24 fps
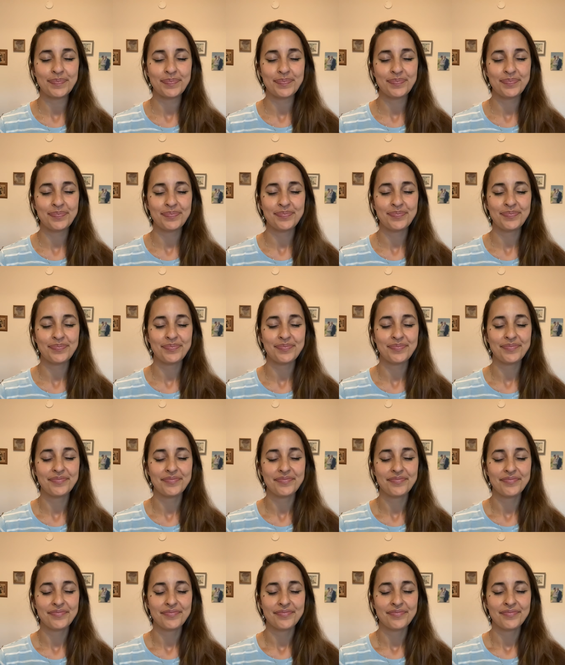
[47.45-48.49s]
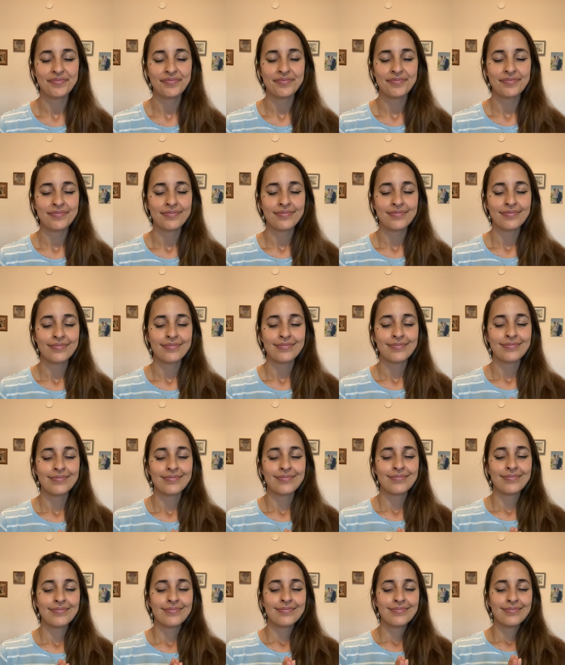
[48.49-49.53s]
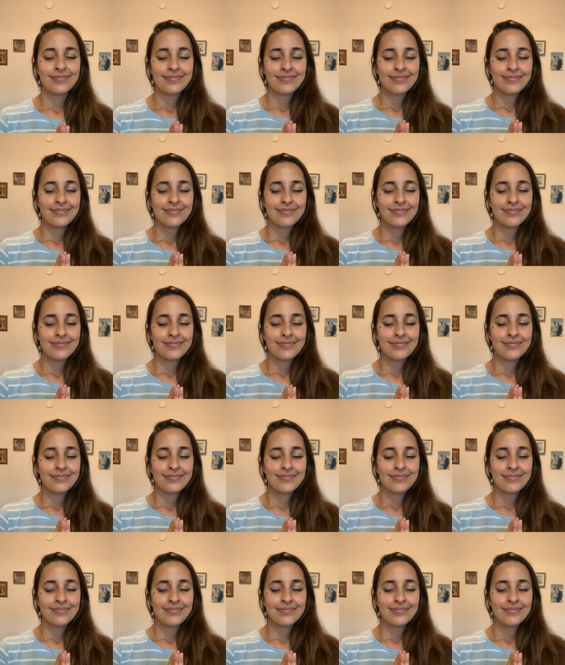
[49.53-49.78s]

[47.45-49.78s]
Nobody speaks.